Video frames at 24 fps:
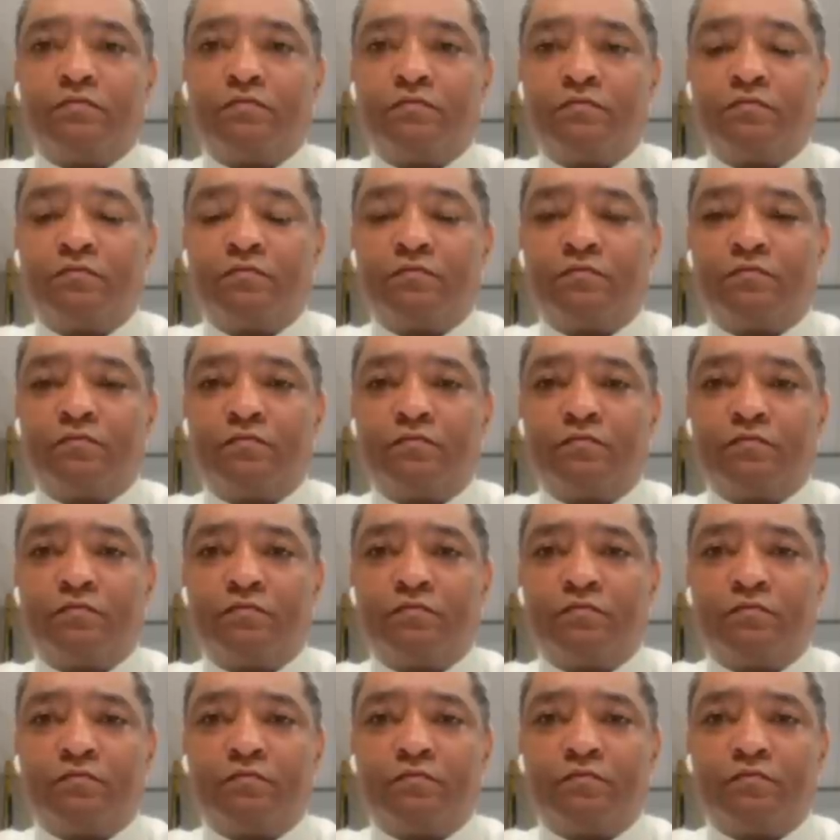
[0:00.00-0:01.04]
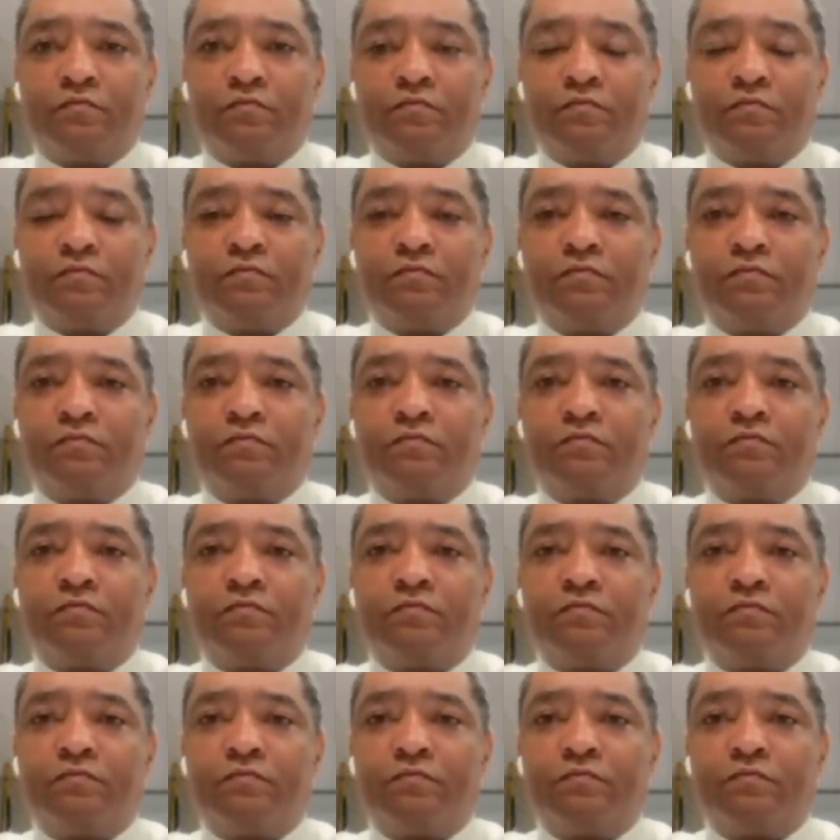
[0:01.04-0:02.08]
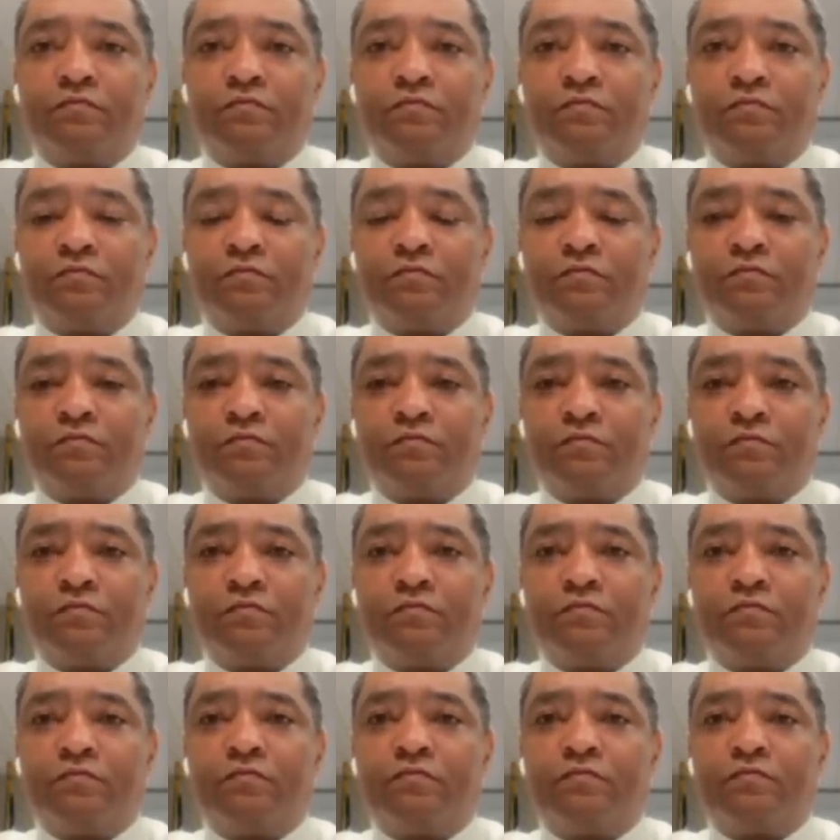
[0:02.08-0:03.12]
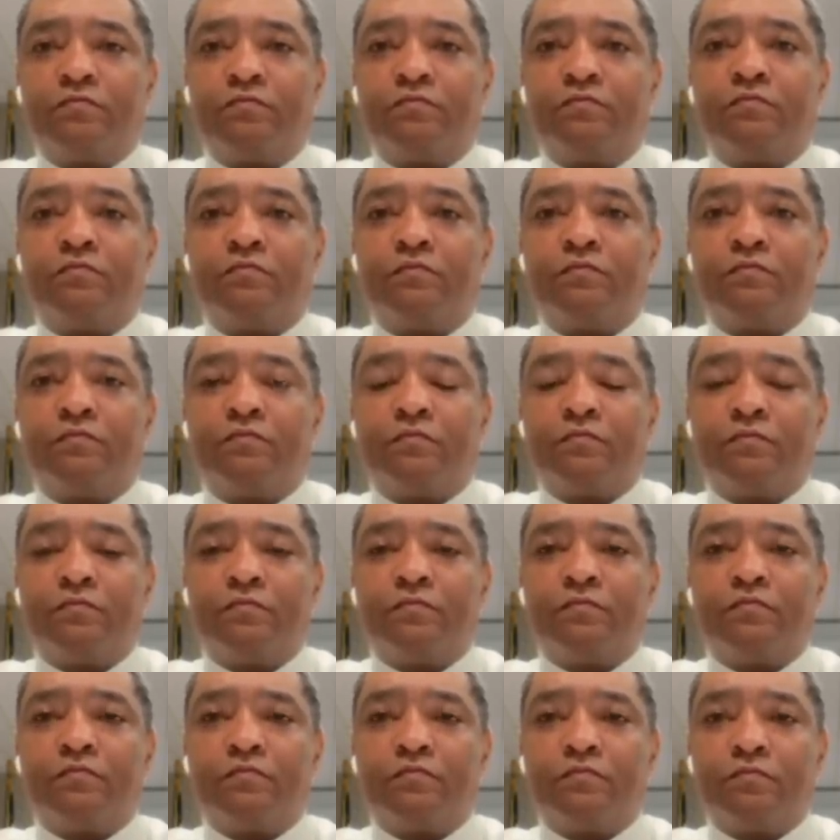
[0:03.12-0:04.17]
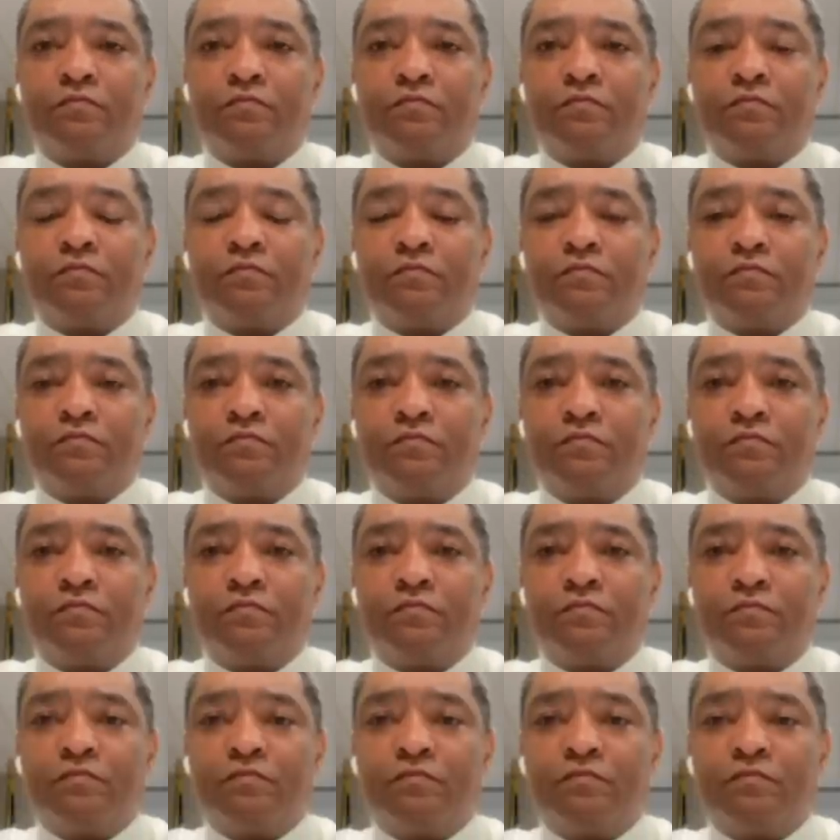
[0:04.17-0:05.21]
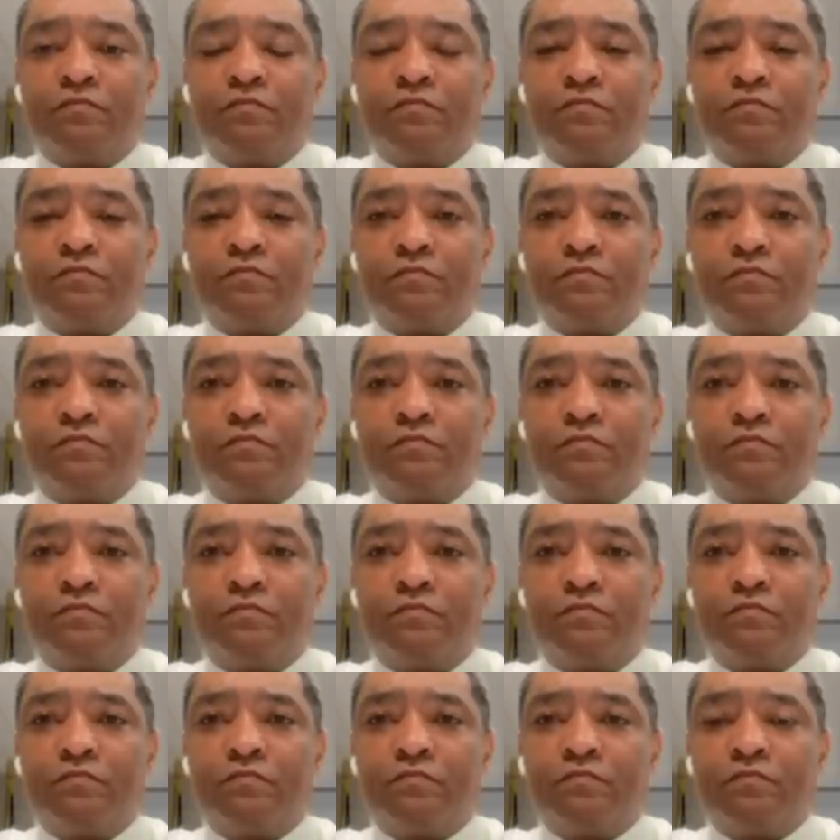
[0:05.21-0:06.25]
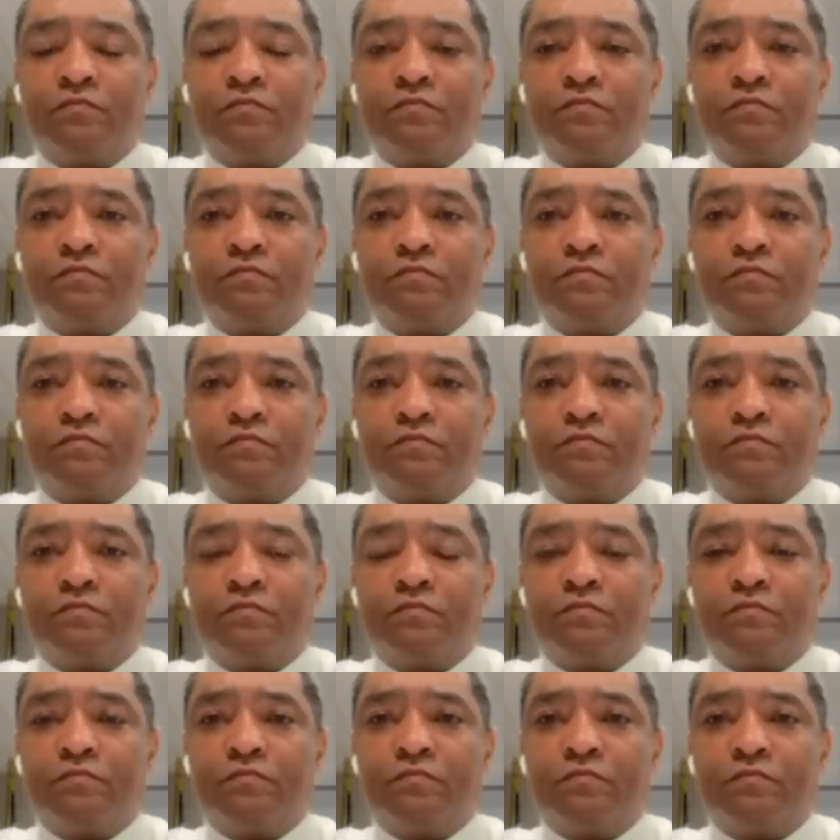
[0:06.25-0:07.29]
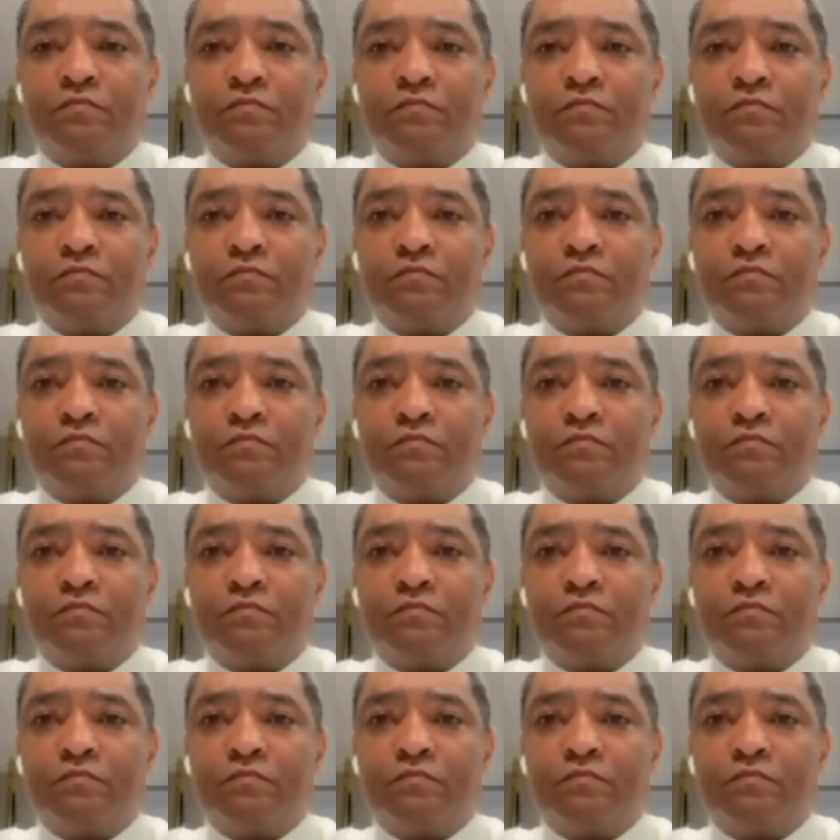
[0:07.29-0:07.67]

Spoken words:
The person shown says nothing.